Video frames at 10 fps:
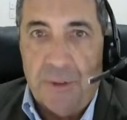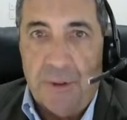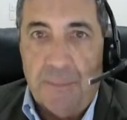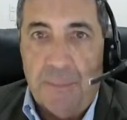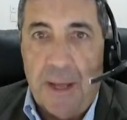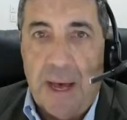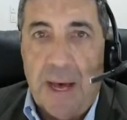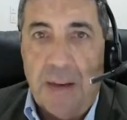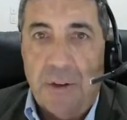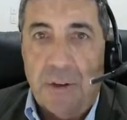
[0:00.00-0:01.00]
that
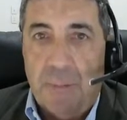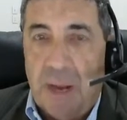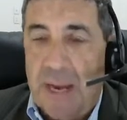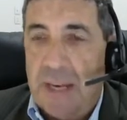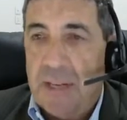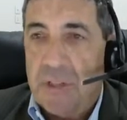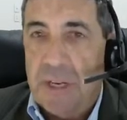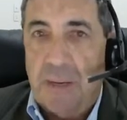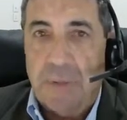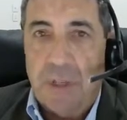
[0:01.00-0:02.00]
under planning
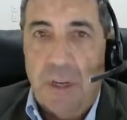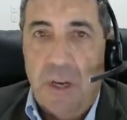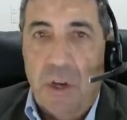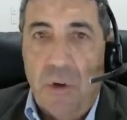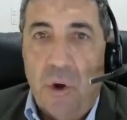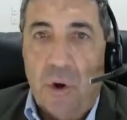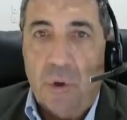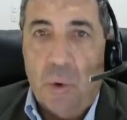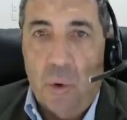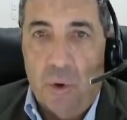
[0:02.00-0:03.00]
schemes, not
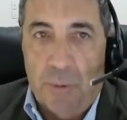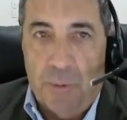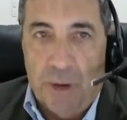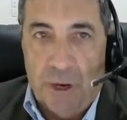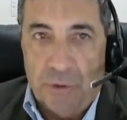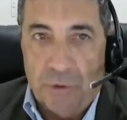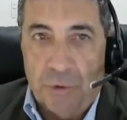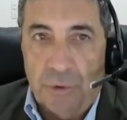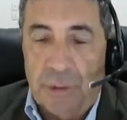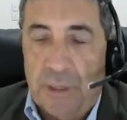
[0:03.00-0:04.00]
all
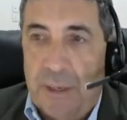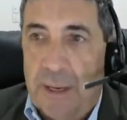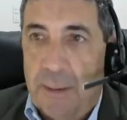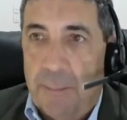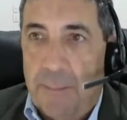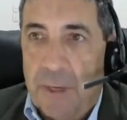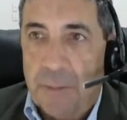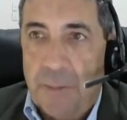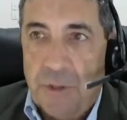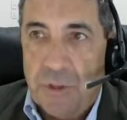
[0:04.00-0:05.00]
proposals
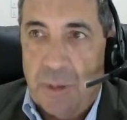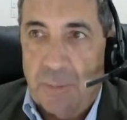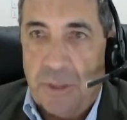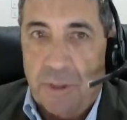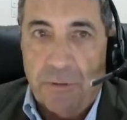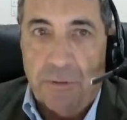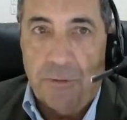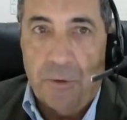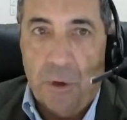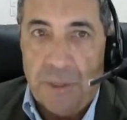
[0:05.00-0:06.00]
must be the subject of a
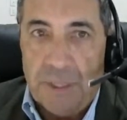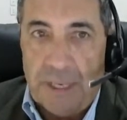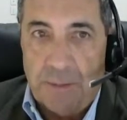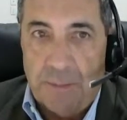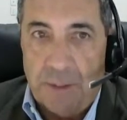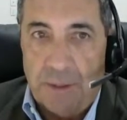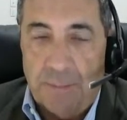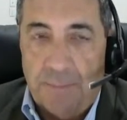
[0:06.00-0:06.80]
full assessment.